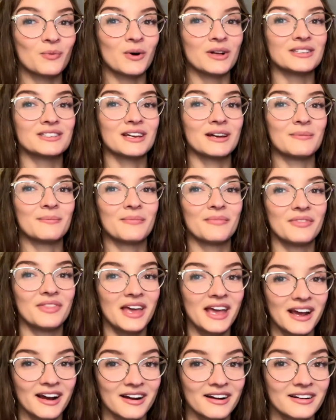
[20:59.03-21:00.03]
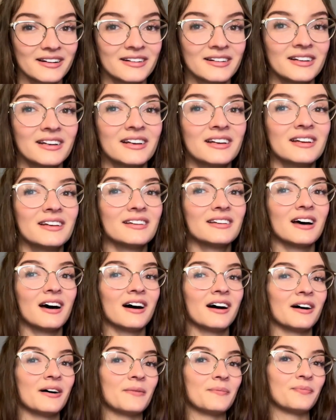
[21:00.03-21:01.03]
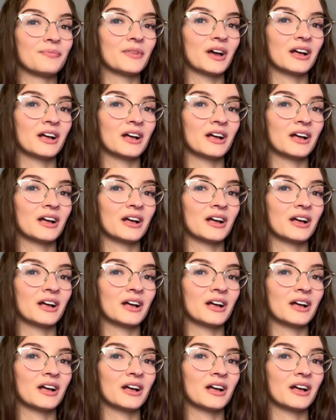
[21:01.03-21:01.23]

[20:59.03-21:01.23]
once I'm there. A